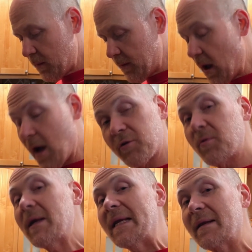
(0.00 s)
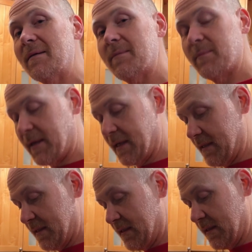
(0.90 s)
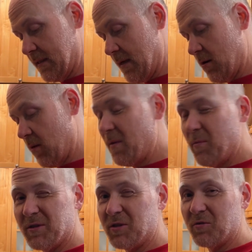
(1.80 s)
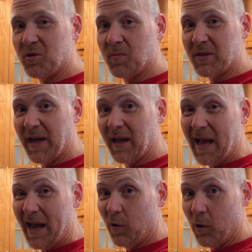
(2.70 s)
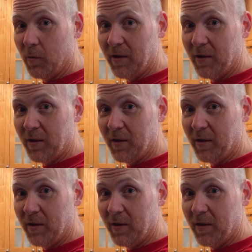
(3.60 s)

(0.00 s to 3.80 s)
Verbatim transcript: not green because, or maybe we just used too much kale. I don't know.